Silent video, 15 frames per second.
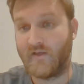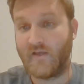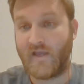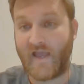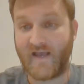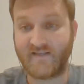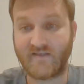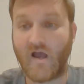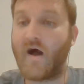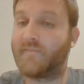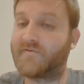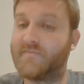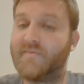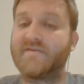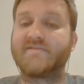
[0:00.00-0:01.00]
As
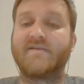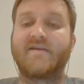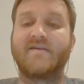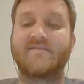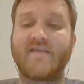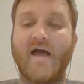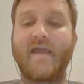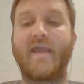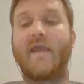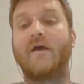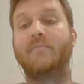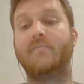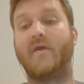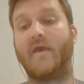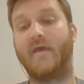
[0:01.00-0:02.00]
optimistic as I
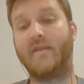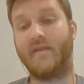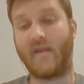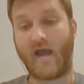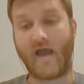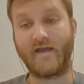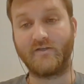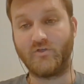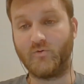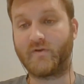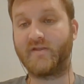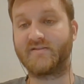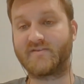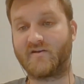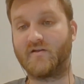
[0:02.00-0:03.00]
am, and I do
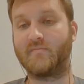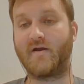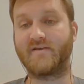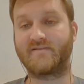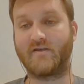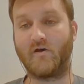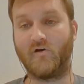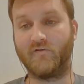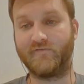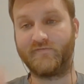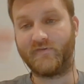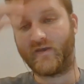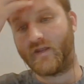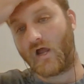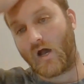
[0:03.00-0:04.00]
consider
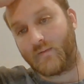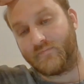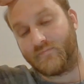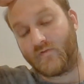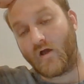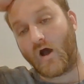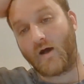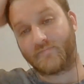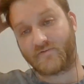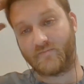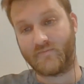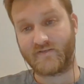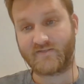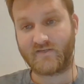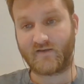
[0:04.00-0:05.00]
myself an
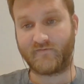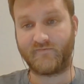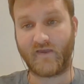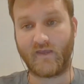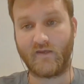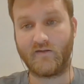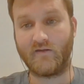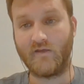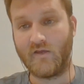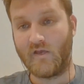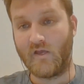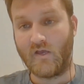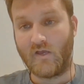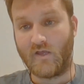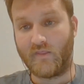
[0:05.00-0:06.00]
optimistic fan,
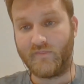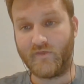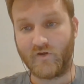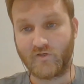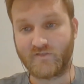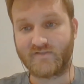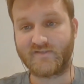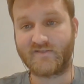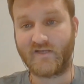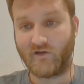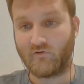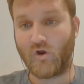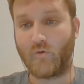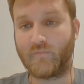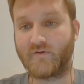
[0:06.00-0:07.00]
there's
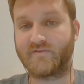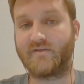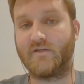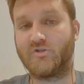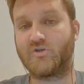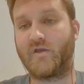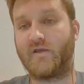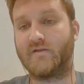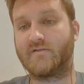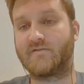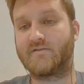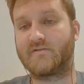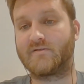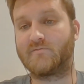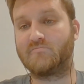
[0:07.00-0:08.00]
0%
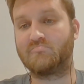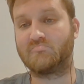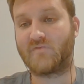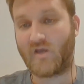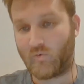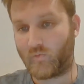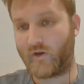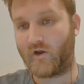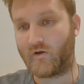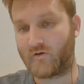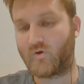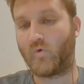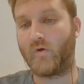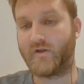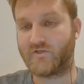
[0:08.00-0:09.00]
chance that we are
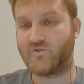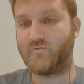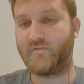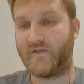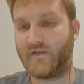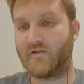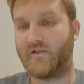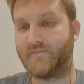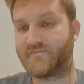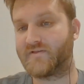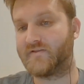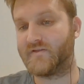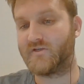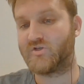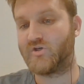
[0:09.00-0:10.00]
going to beat
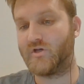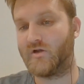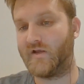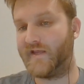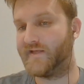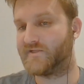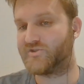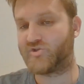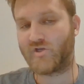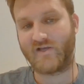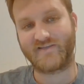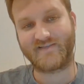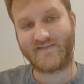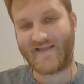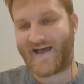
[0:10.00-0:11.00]
Clemson this year. It's
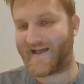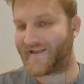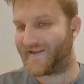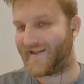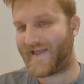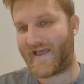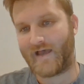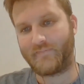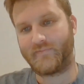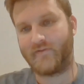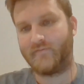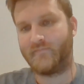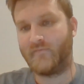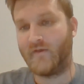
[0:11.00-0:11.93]
just not going to happen.